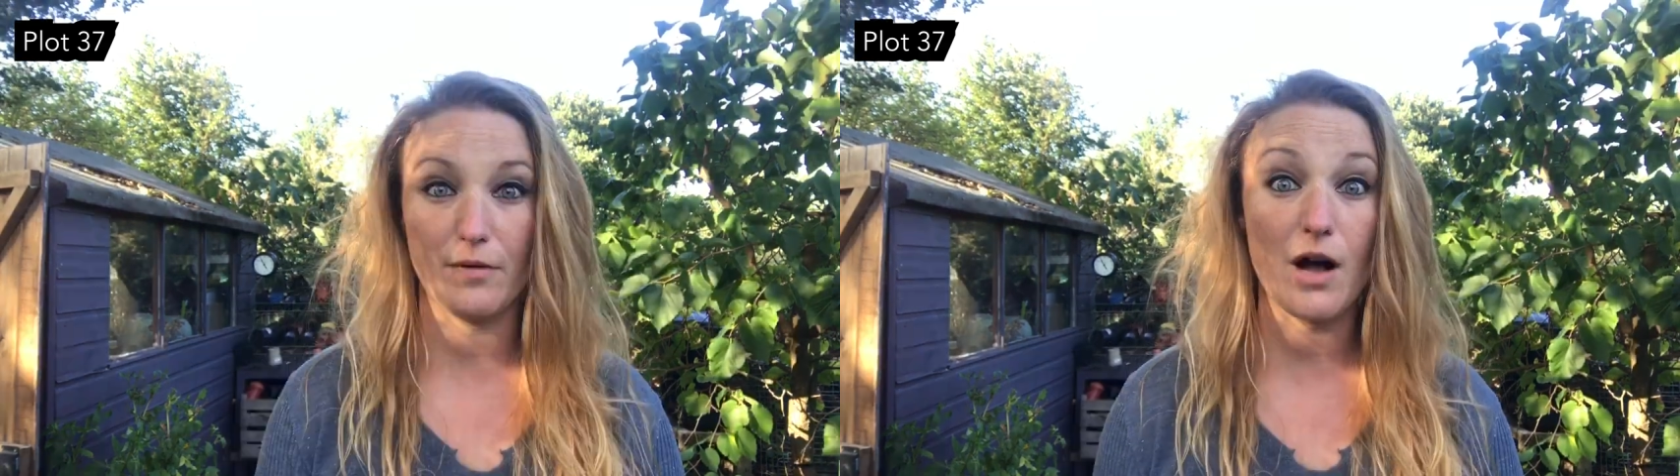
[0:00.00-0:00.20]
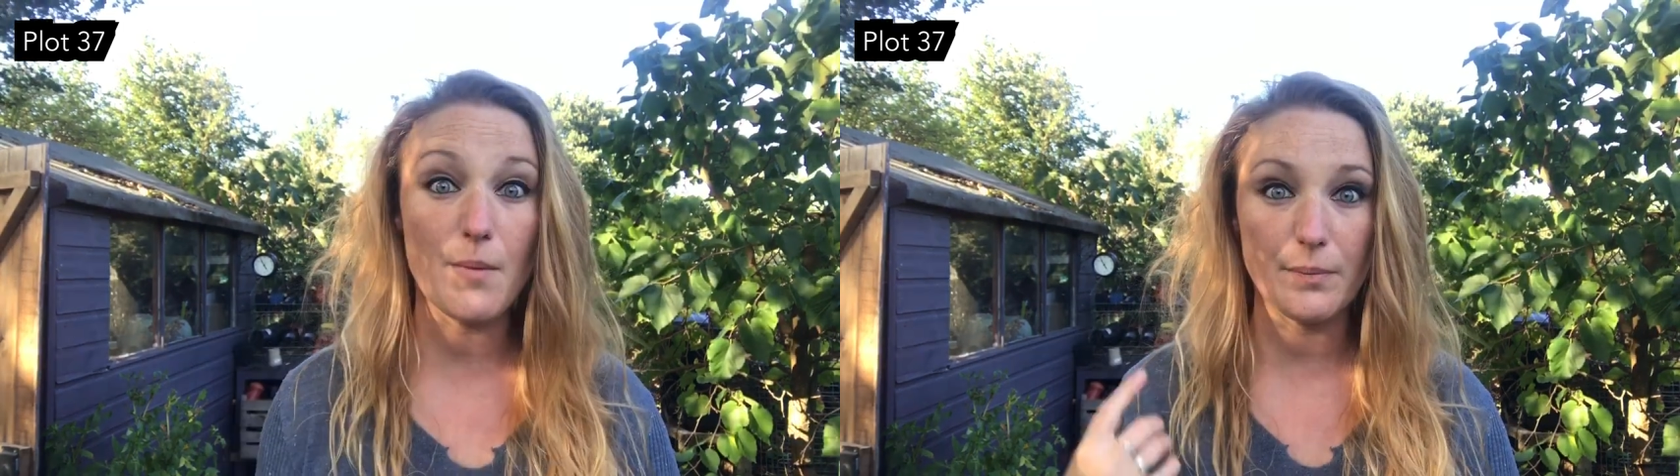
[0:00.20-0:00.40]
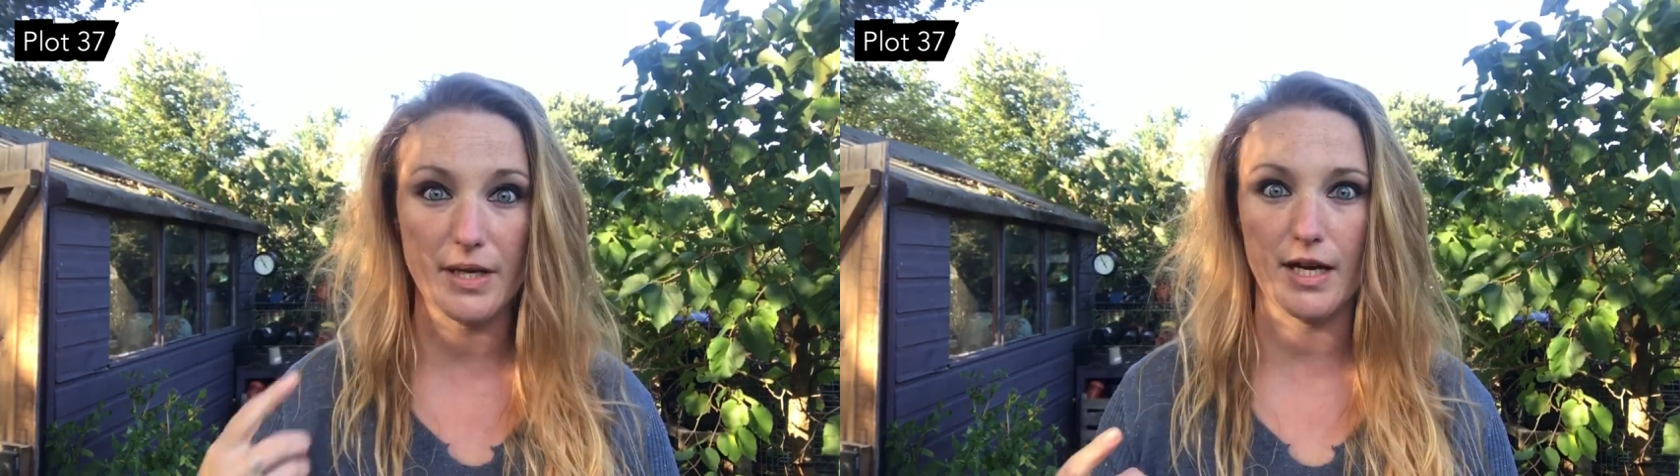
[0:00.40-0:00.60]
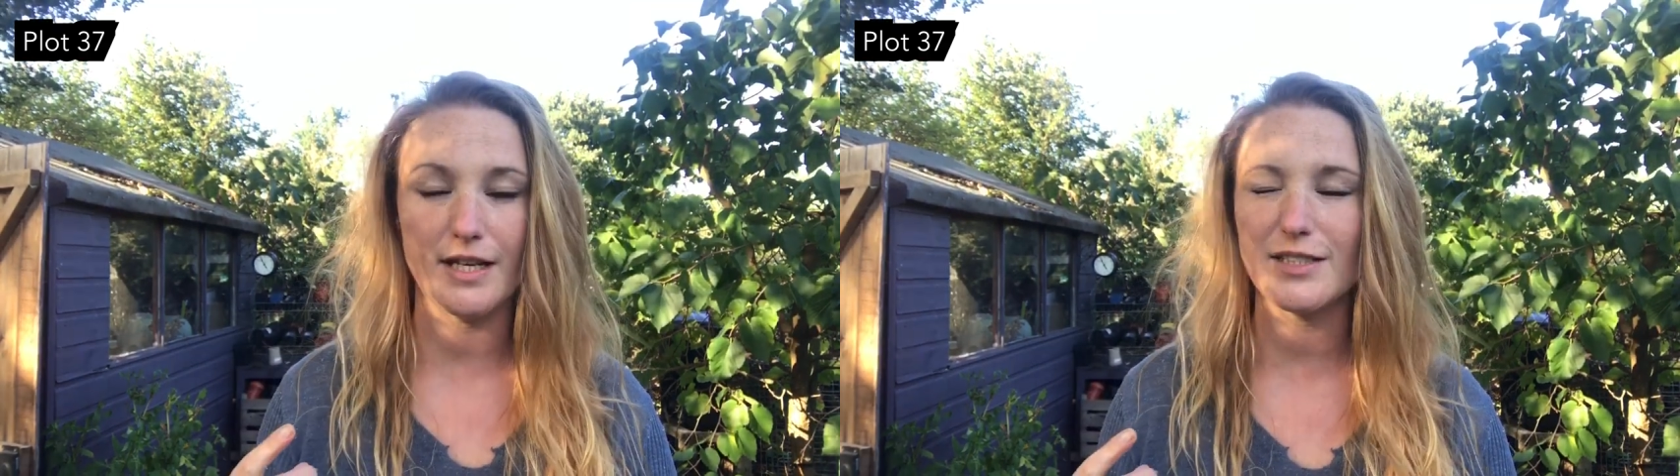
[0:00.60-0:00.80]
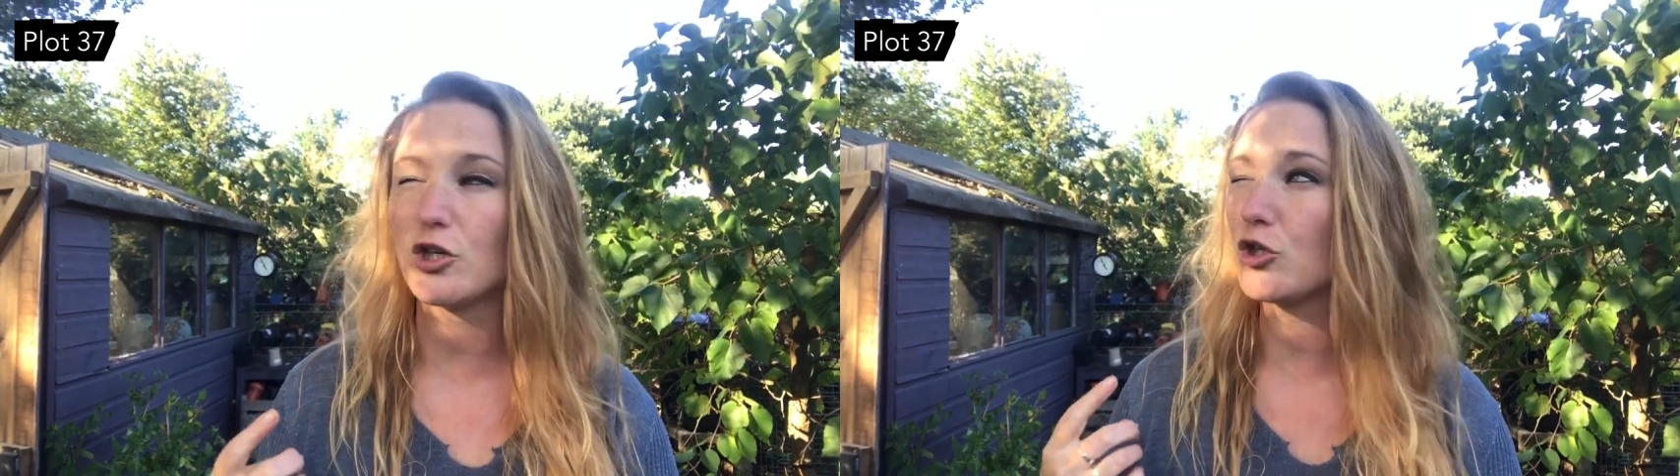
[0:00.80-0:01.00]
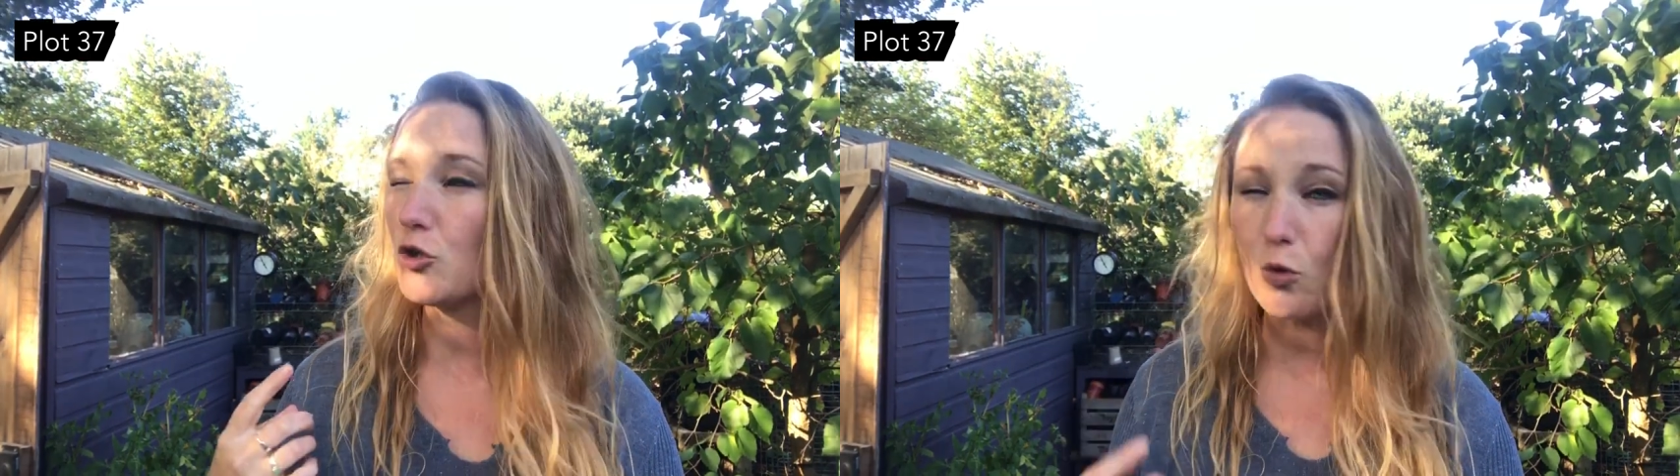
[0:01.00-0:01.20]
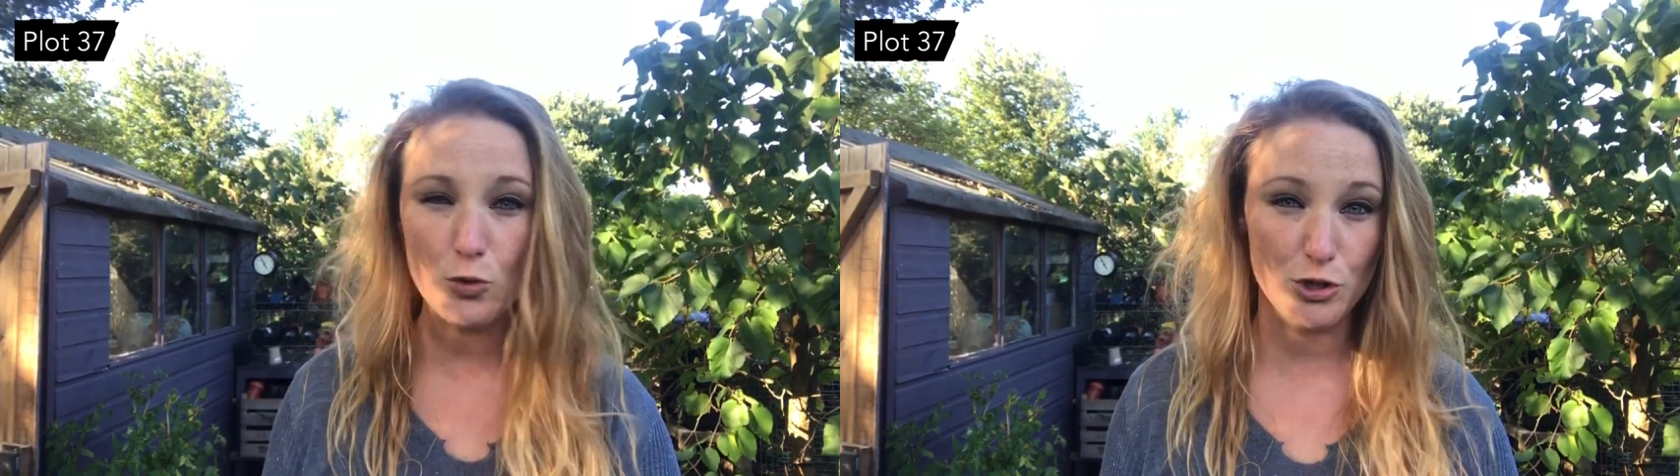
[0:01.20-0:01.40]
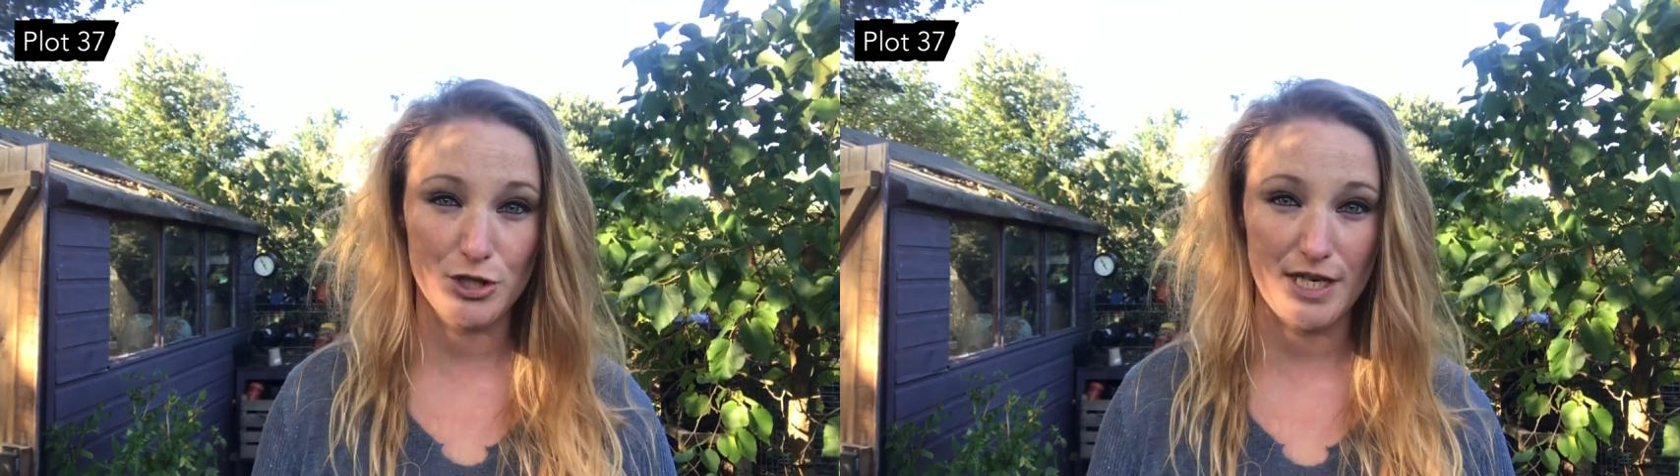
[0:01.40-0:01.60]
Come up here, it's a
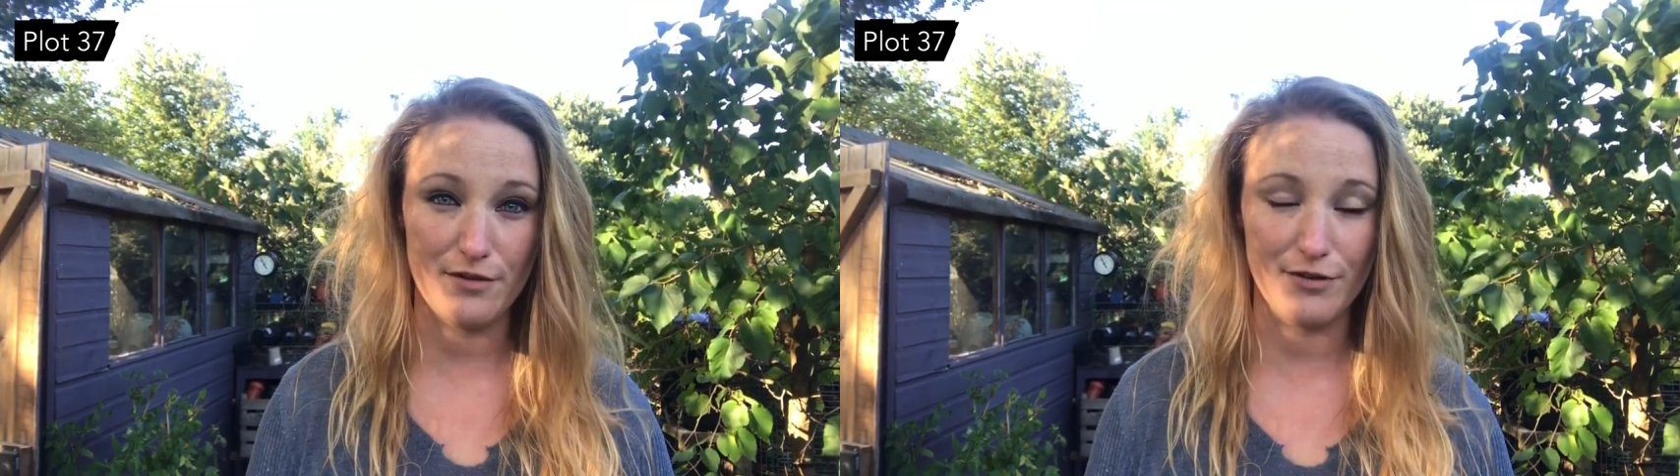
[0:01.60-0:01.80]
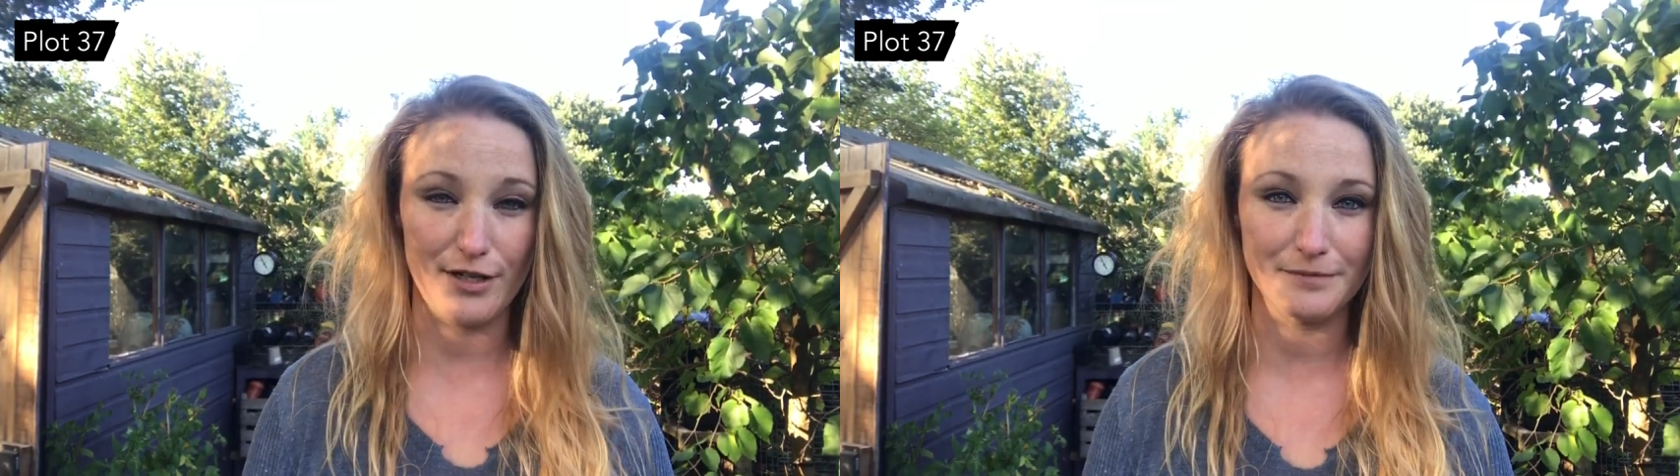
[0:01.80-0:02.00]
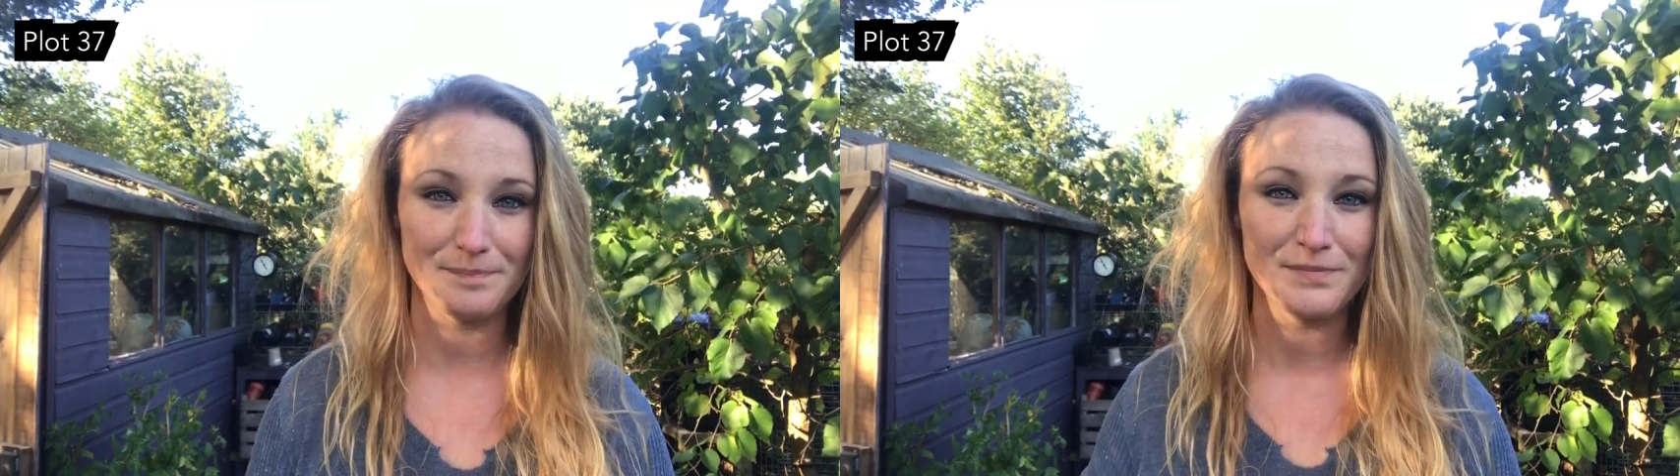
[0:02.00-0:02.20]
gorgeous evening,